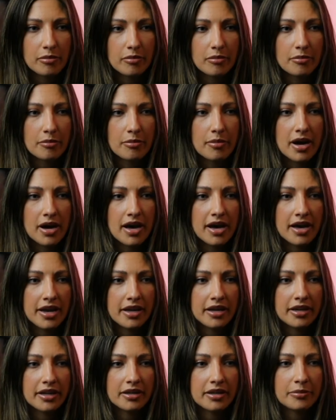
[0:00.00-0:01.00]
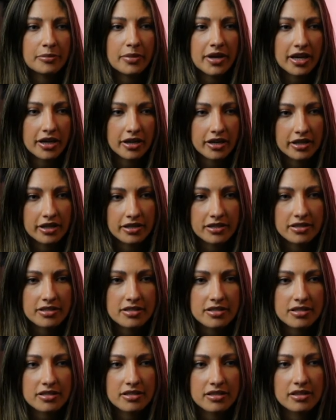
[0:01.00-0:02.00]
my parents,
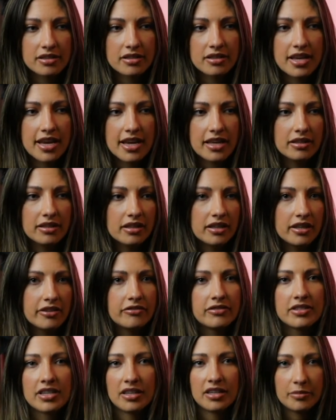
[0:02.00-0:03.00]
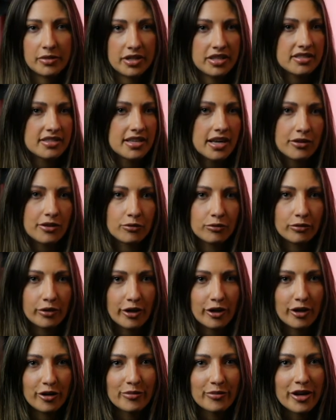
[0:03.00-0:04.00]
they live 10 minutes down the
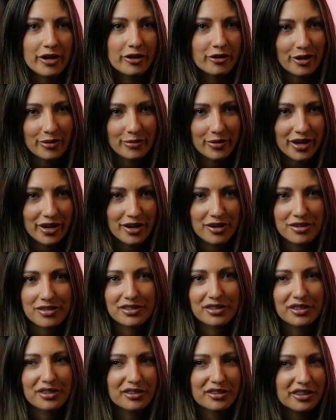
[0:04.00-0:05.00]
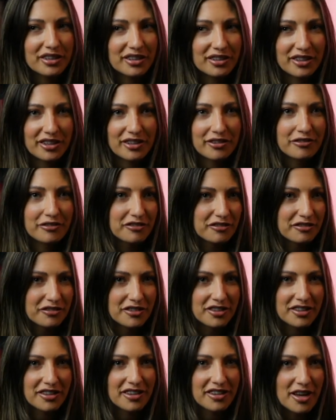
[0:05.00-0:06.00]
road. My grandparents literally live
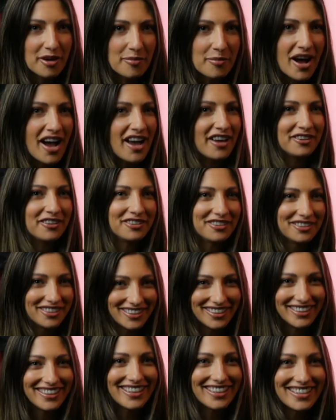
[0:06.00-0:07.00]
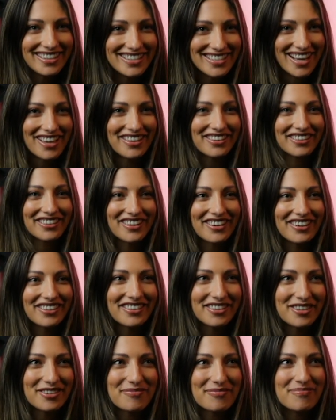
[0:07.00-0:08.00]
a mile down the road. They're
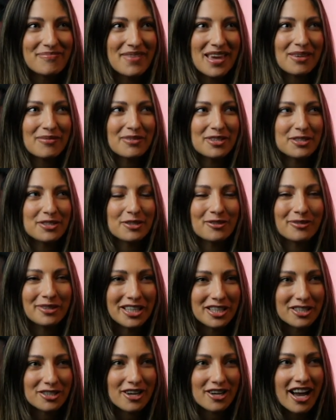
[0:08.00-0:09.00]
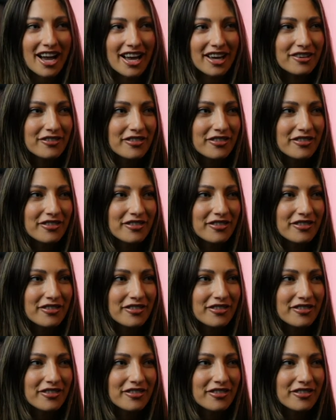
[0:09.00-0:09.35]
maybe 2-minute drive.